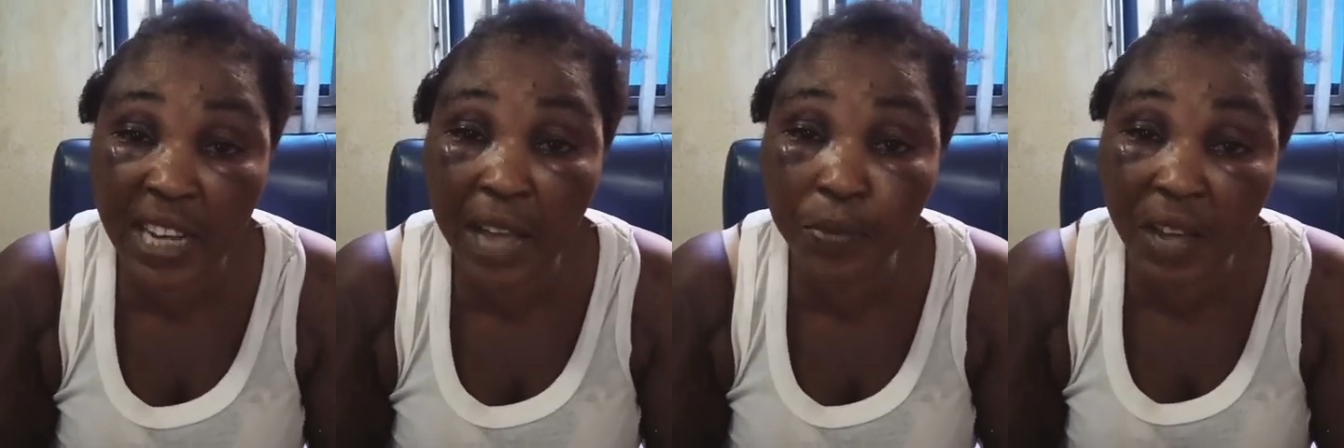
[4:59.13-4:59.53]

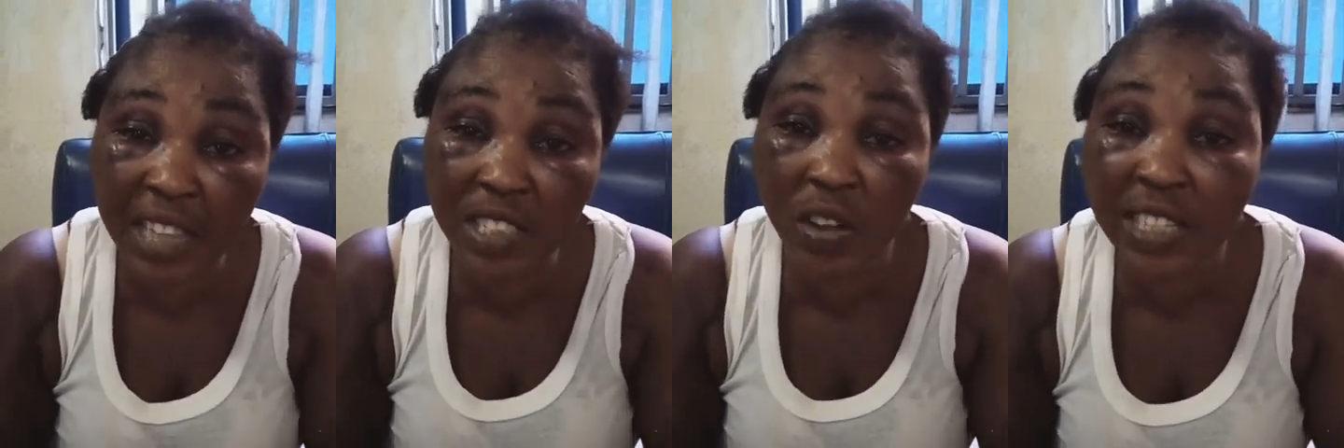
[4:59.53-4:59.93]
That
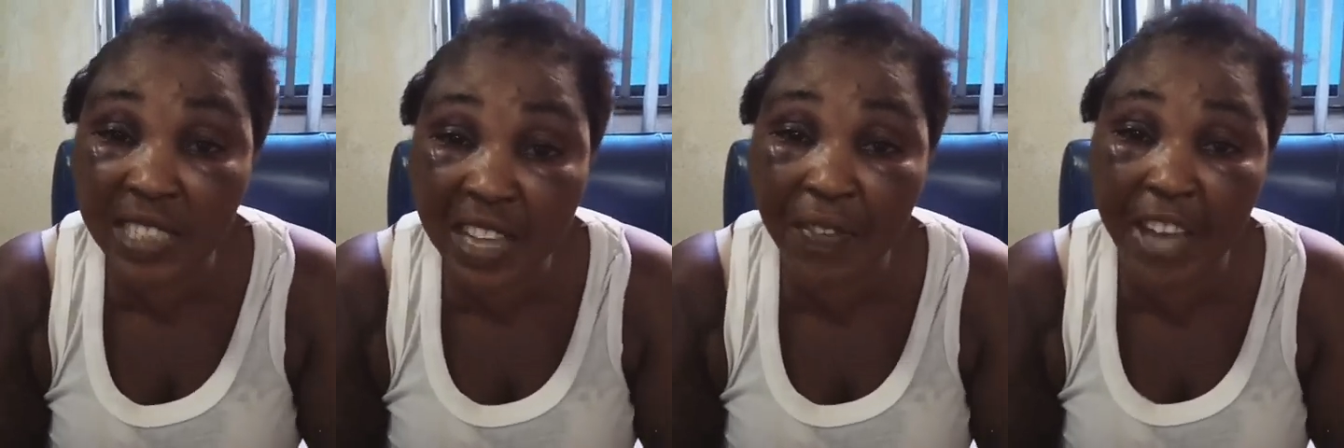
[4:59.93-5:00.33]
counselor
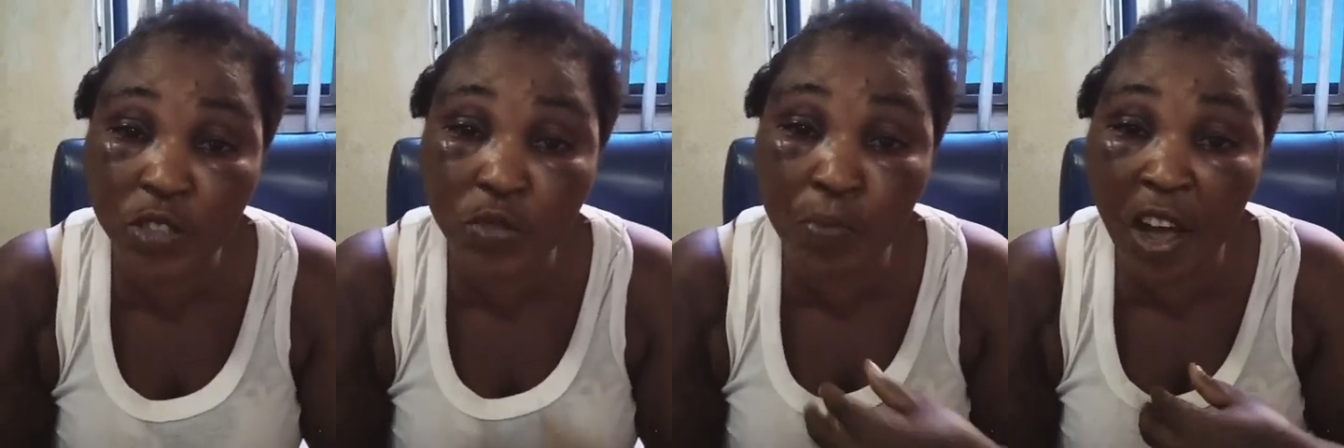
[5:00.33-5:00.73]
himself,
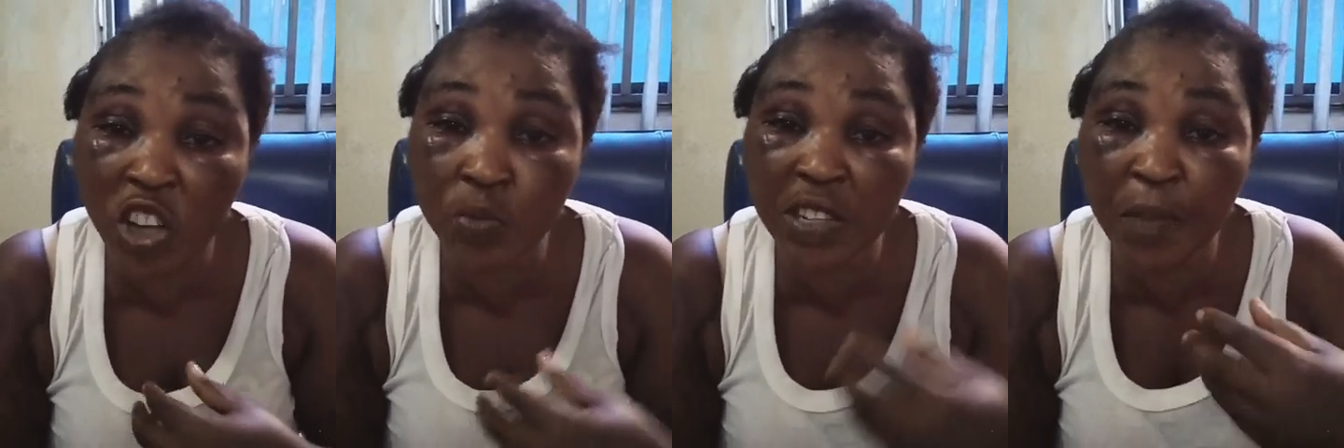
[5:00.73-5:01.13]
my
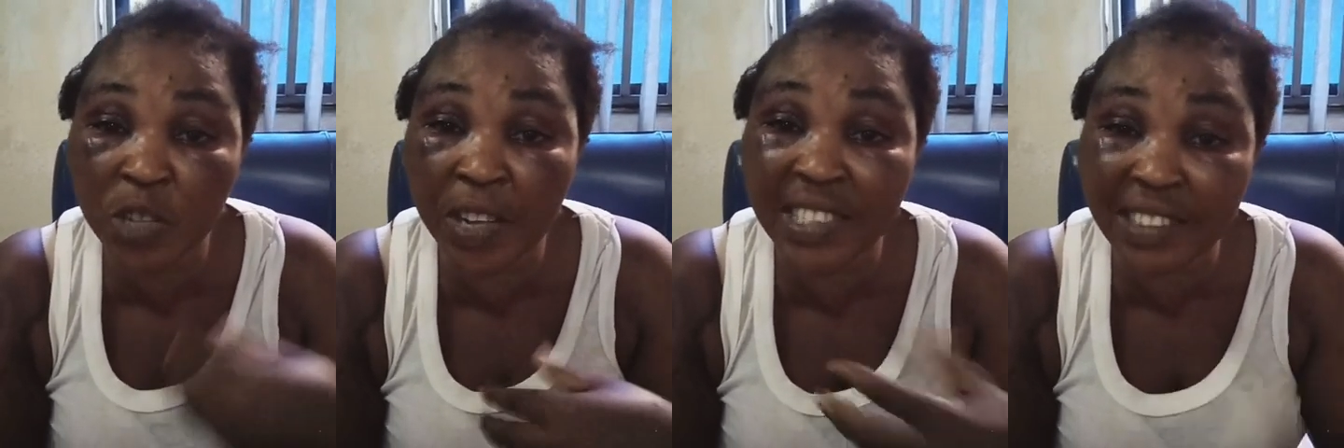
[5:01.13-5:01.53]

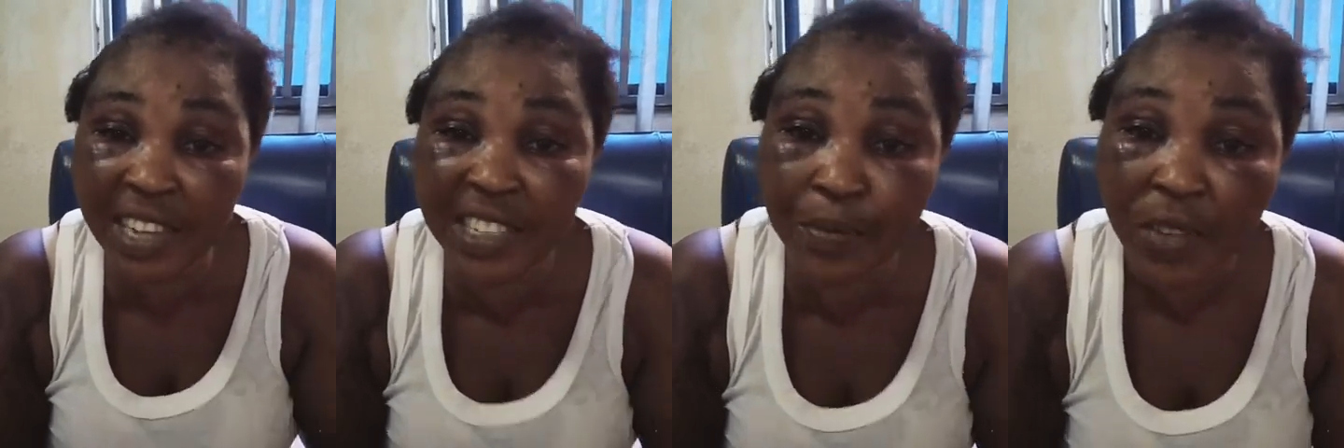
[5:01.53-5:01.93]
husband
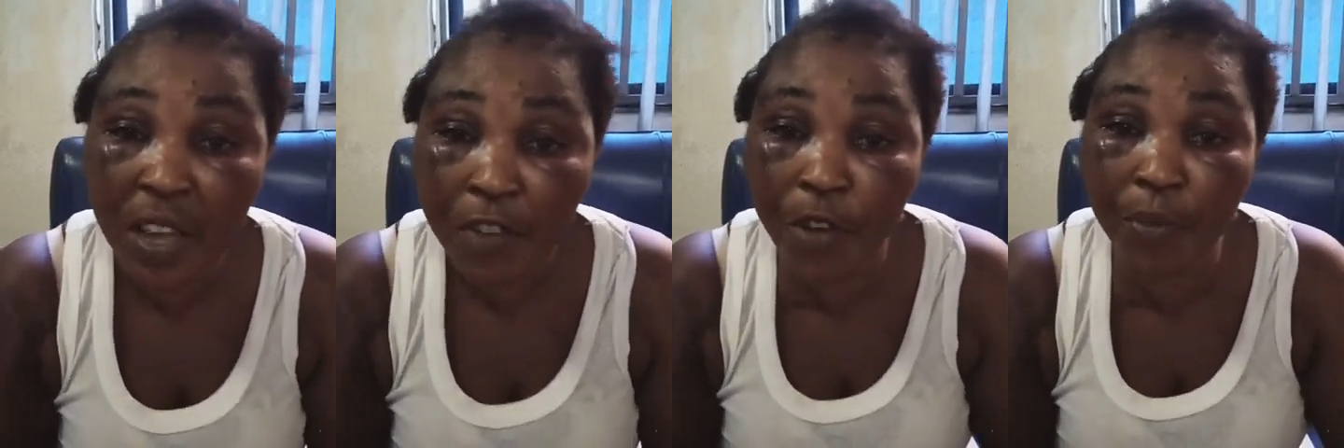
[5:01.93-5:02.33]
trained him
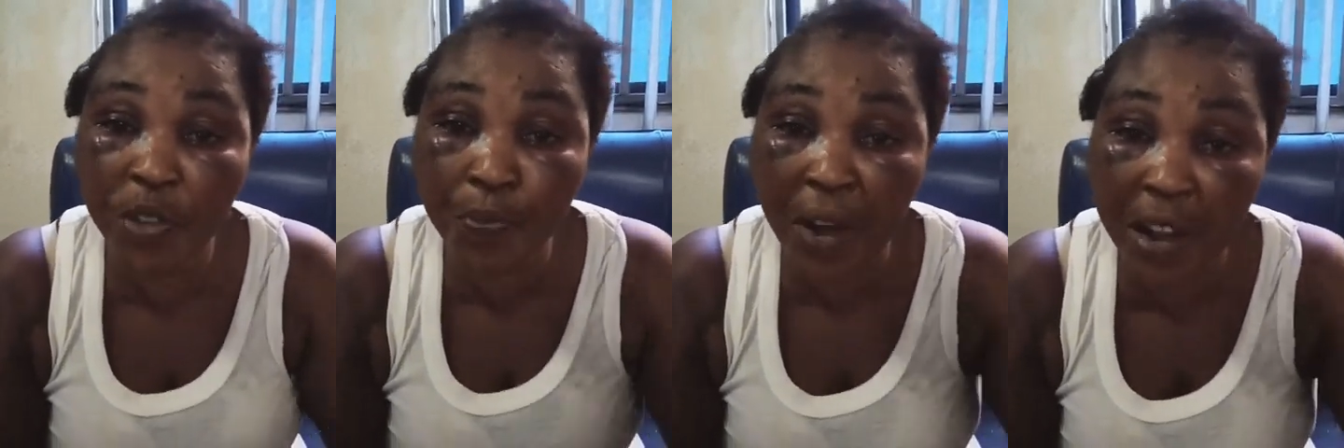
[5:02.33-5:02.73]

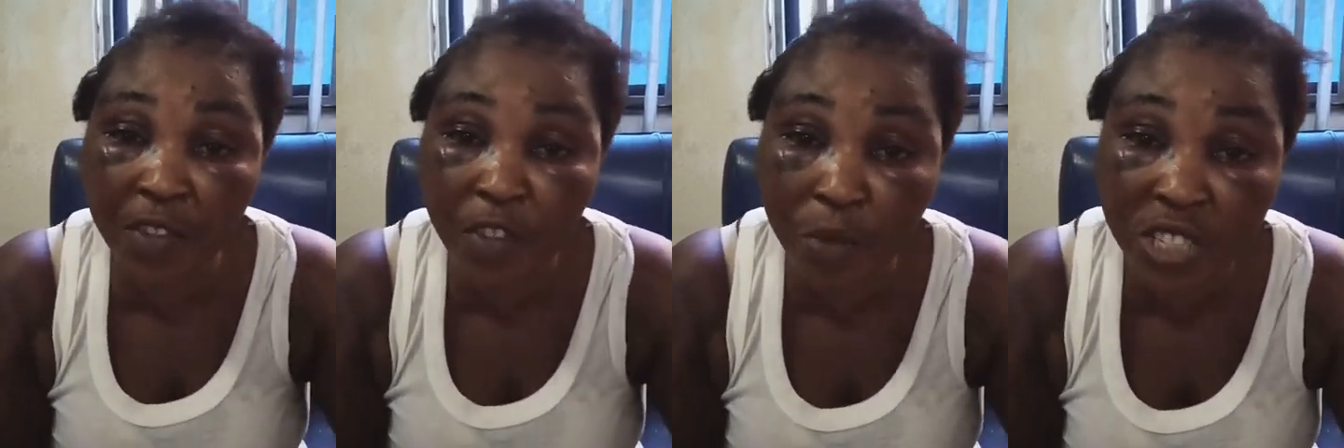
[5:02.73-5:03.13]

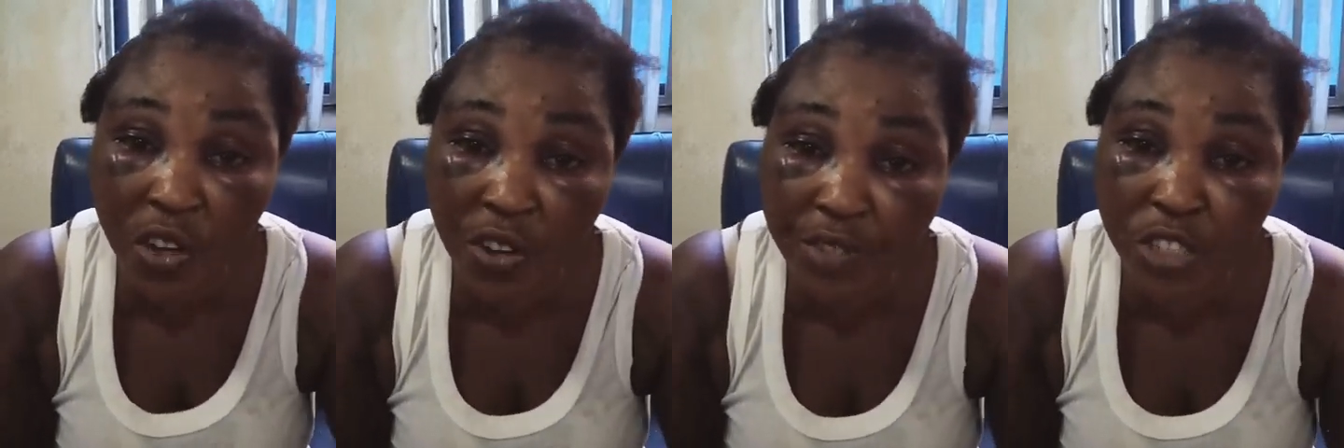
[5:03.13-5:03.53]
from
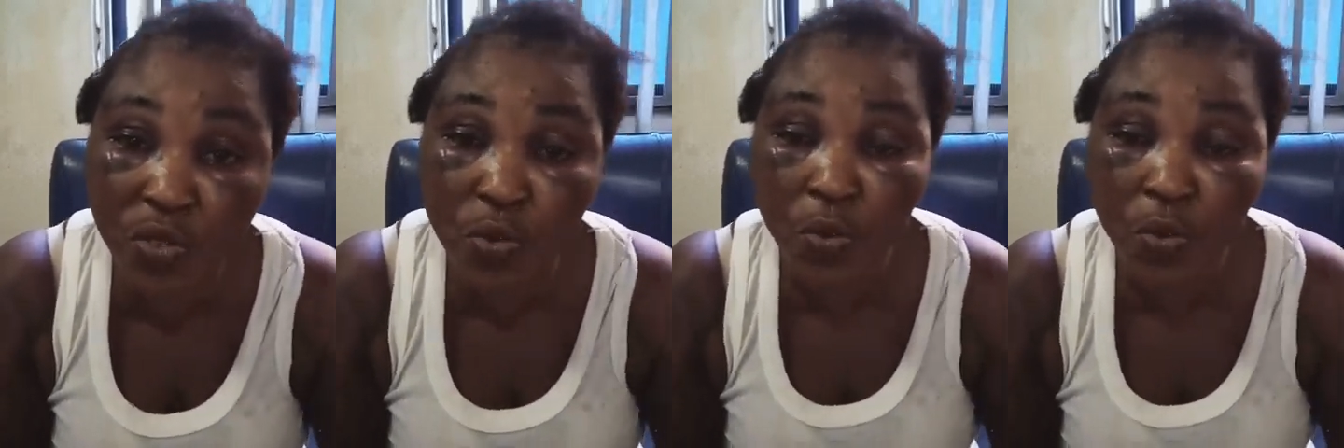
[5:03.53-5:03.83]
secondary school